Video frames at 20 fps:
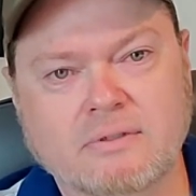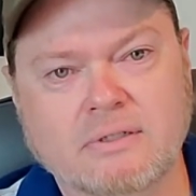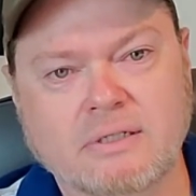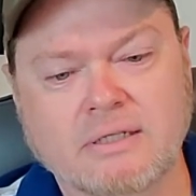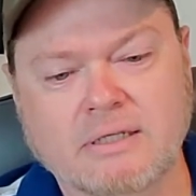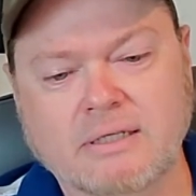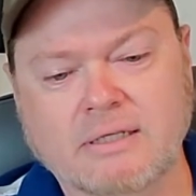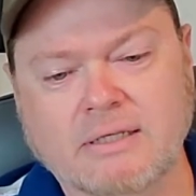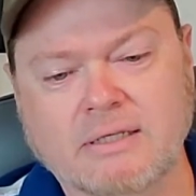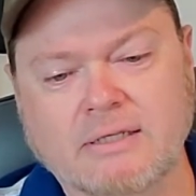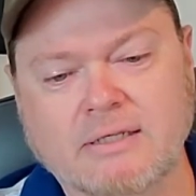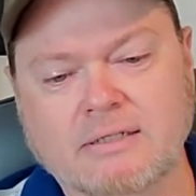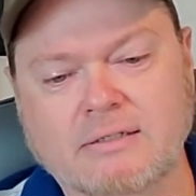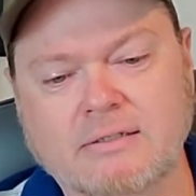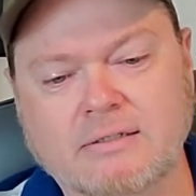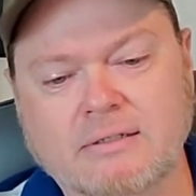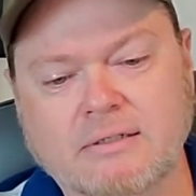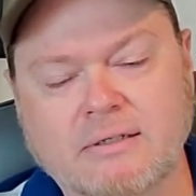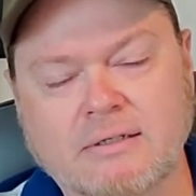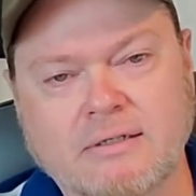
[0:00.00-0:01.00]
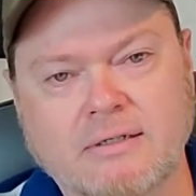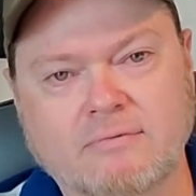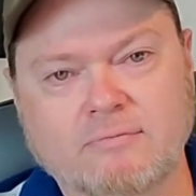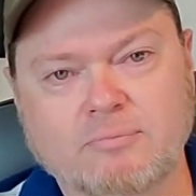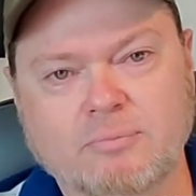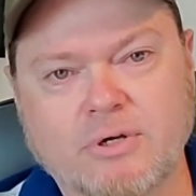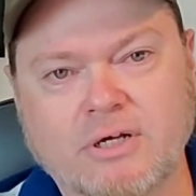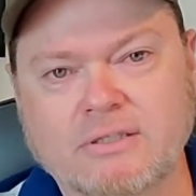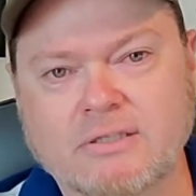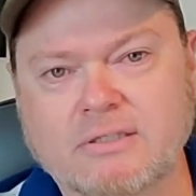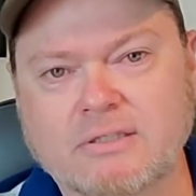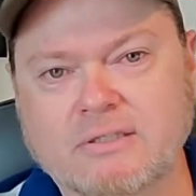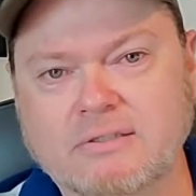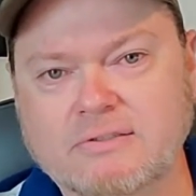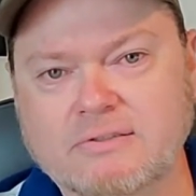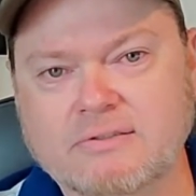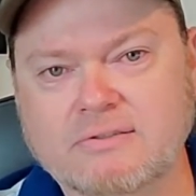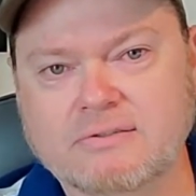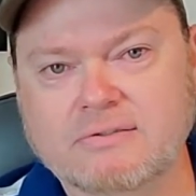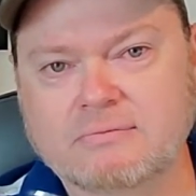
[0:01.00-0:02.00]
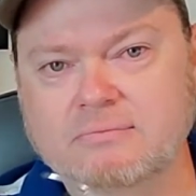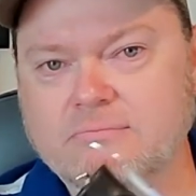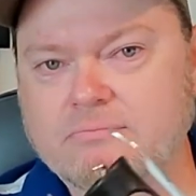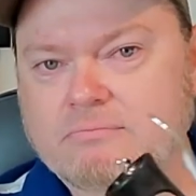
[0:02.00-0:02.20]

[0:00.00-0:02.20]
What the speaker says: and bought this